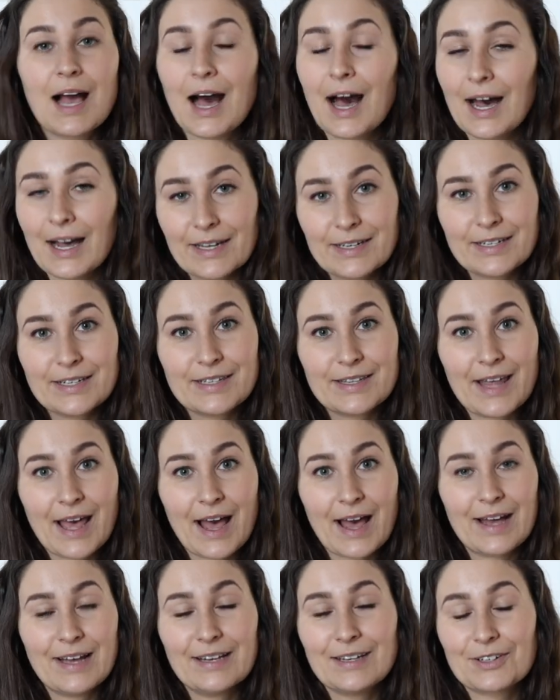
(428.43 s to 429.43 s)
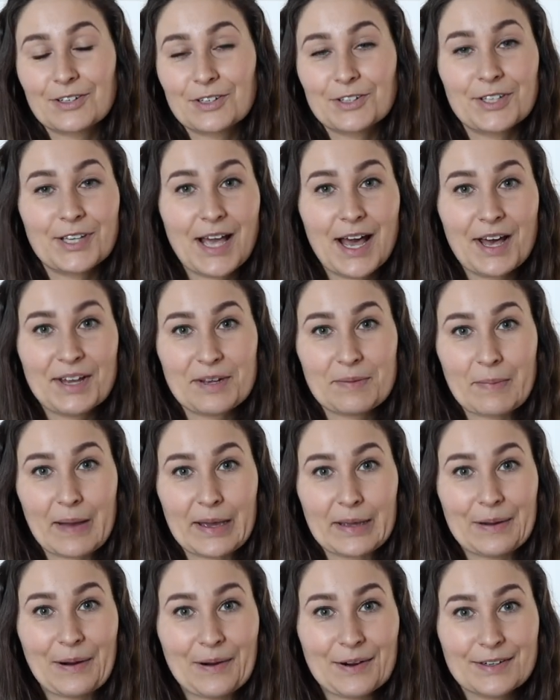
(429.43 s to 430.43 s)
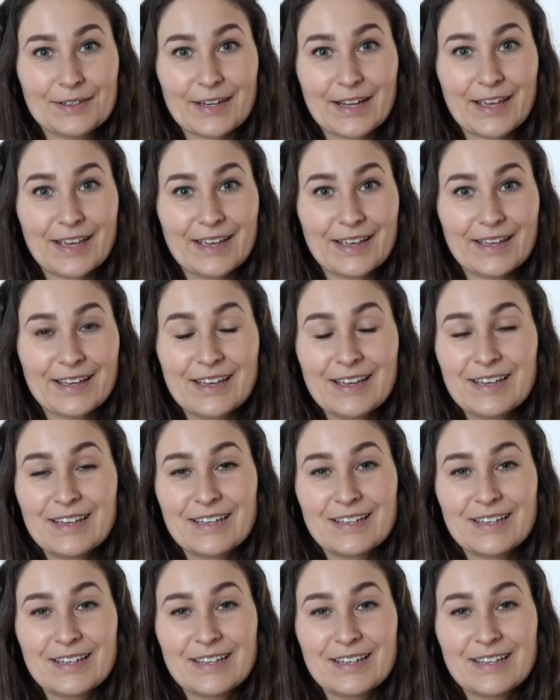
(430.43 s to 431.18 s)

I did that early on in my gardening